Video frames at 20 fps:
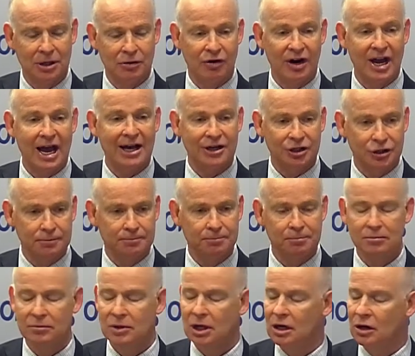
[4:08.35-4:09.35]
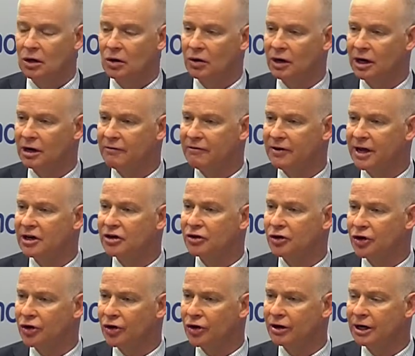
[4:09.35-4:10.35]
reaction or an event
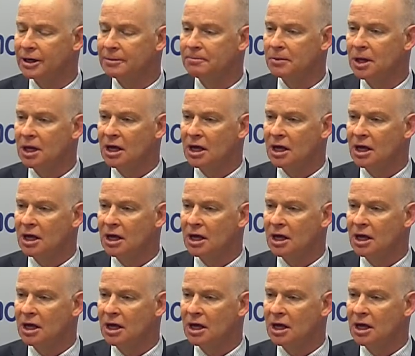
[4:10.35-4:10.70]
occurring.